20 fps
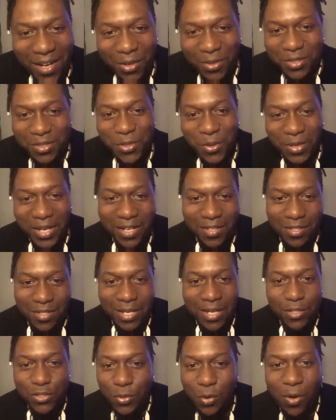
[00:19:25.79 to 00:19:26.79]
You know,
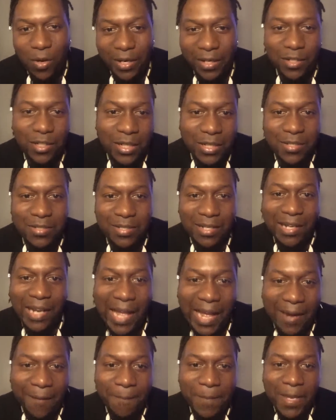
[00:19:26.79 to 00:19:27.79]
they talk and cuss a
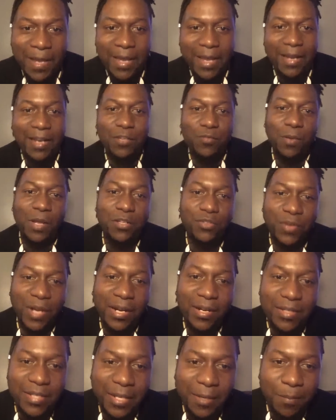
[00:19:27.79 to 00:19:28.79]
lot. And that's what I'm trying
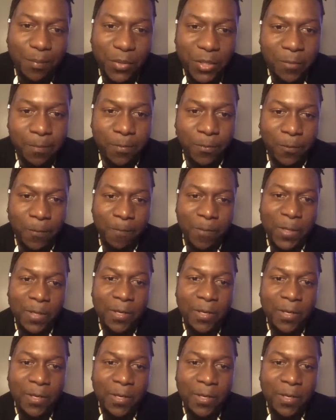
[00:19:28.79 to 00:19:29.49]
to tell people.